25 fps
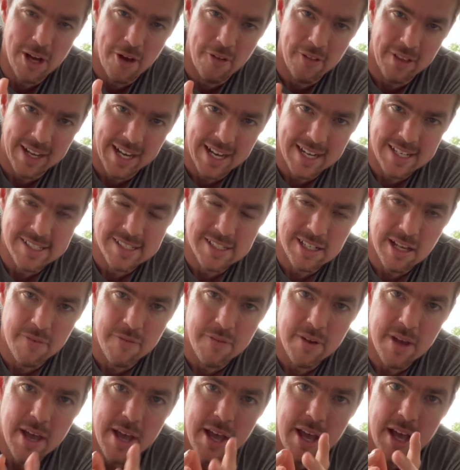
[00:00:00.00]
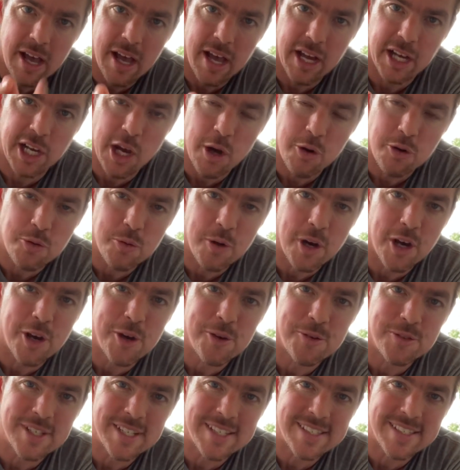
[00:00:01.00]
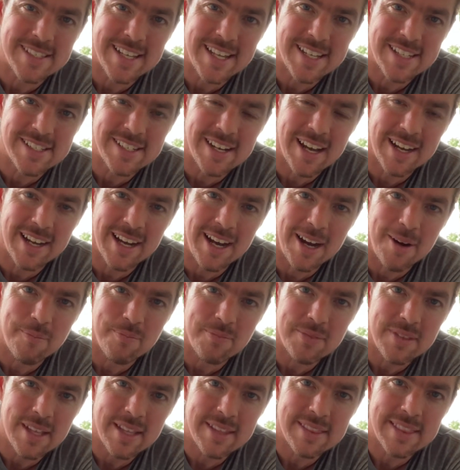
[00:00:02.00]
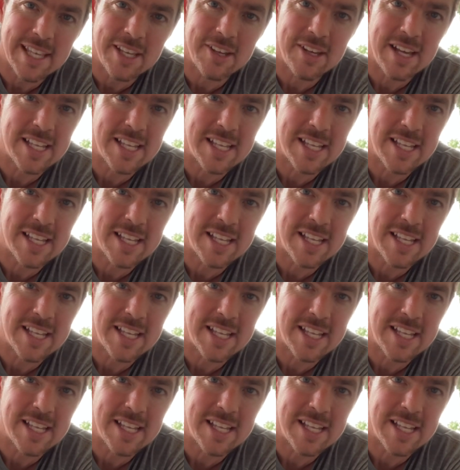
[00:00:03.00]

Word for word: all that kind of stuff. Go to acousticselection.com. Thank you